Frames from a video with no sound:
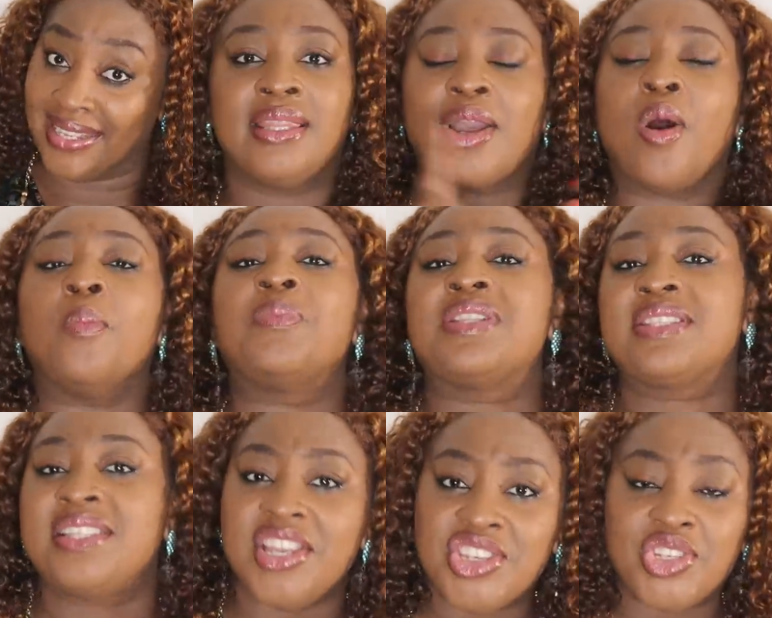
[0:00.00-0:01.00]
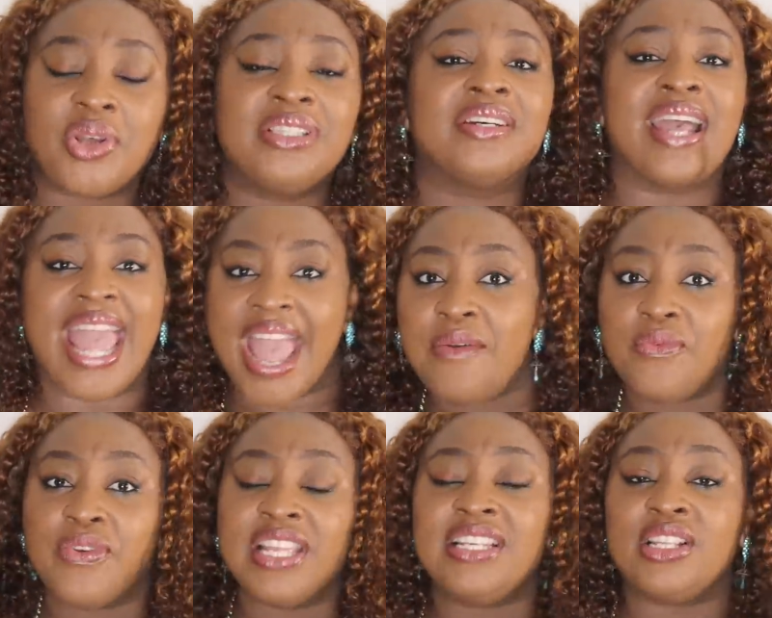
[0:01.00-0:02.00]
The competition, the
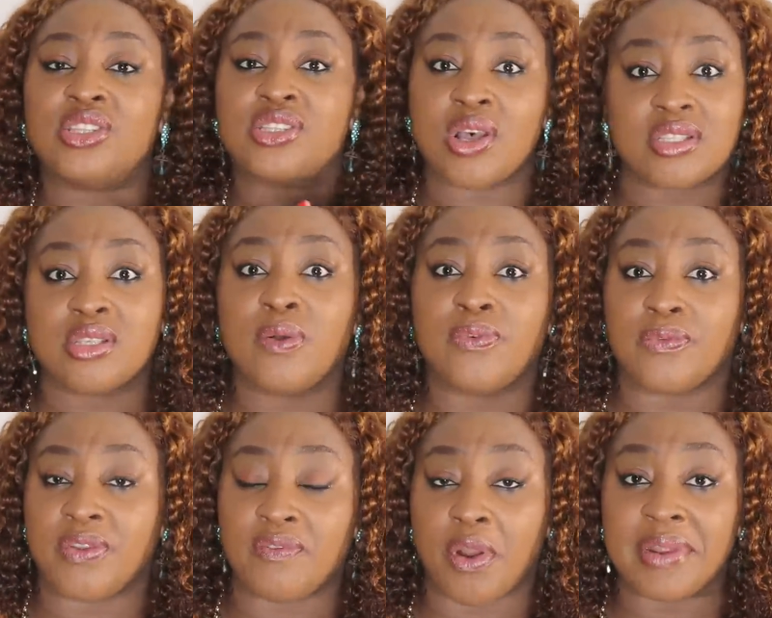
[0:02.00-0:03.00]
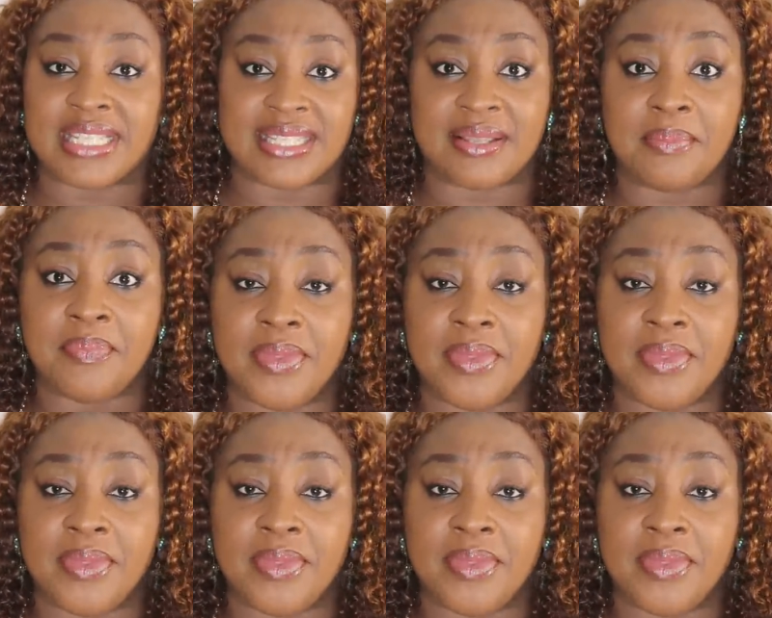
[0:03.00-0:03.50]
envy, the tussle for favoritism.